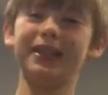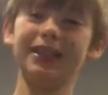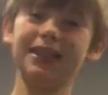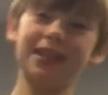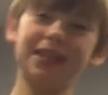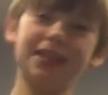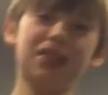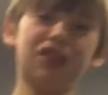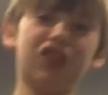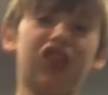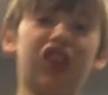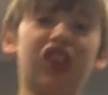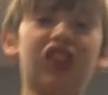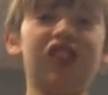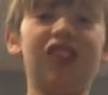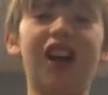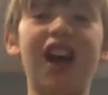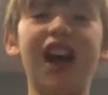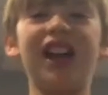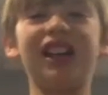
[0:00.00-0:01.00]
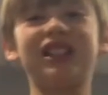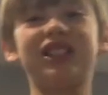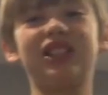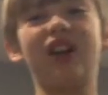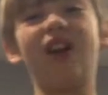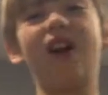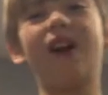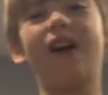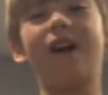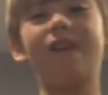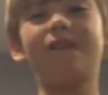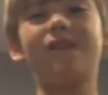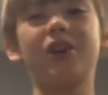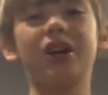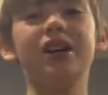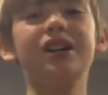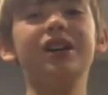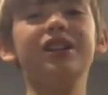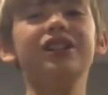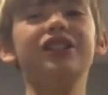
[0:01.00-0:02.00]
This is Clash of
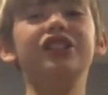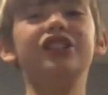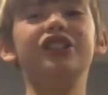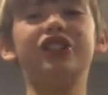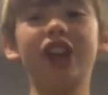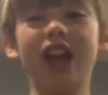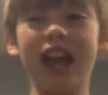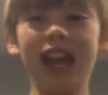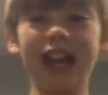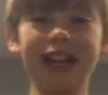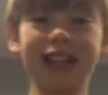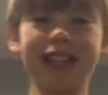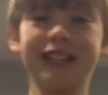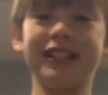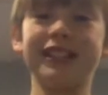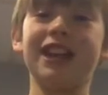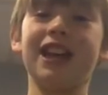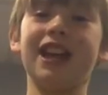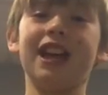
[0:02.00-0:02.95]
Jax.